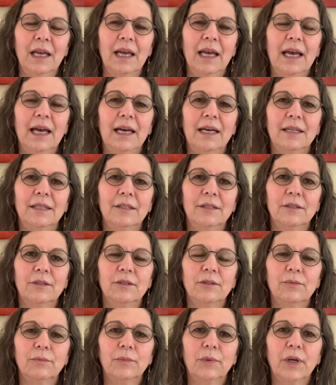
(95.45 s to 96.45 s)

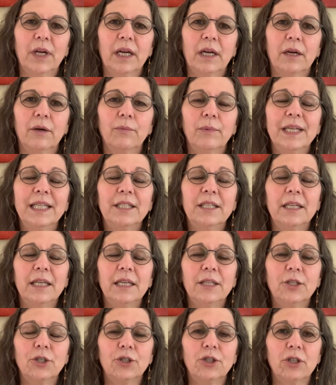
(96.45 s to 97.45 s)
and where we
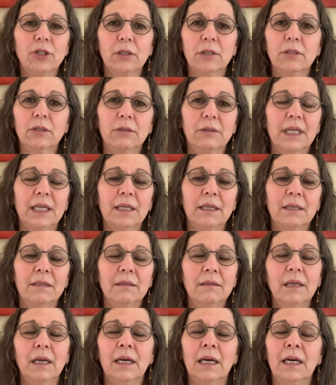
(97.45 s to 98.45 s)
teach
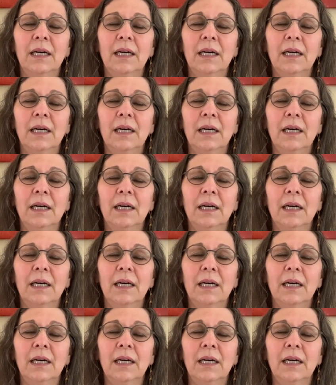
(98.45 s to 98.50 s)
children